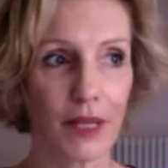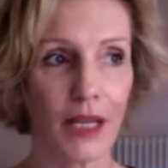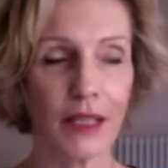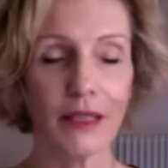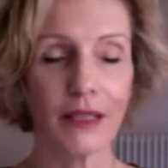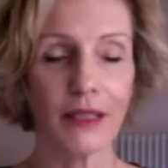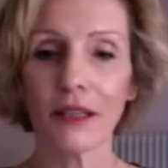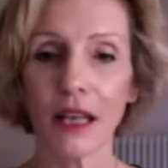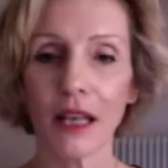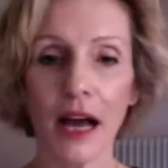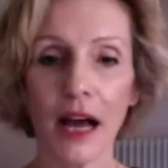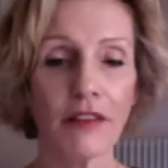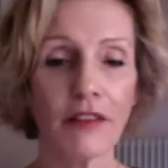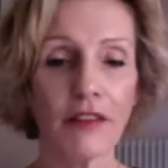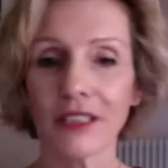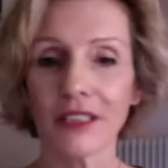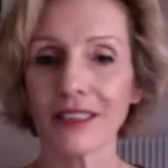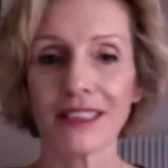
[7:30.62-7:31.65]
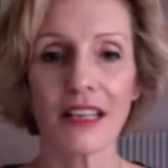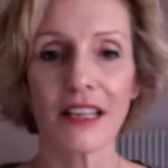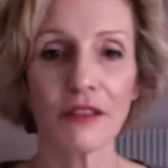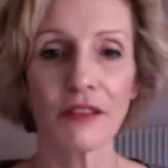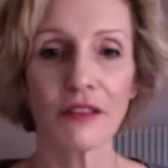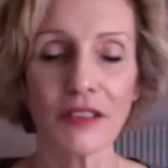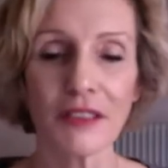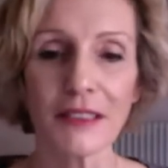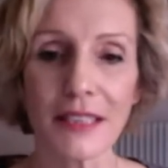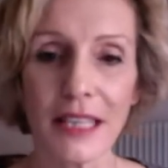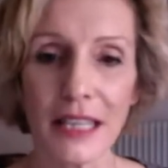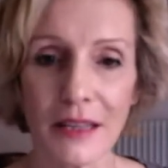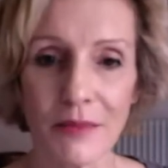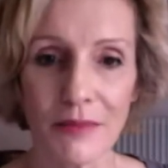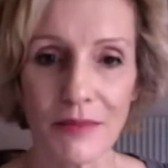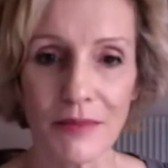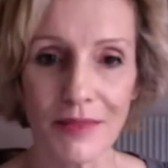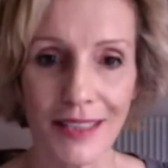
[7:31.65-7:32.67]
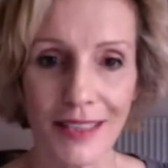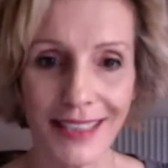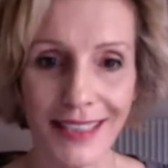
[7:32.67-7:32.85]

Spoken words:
it's alive, and it's never the same.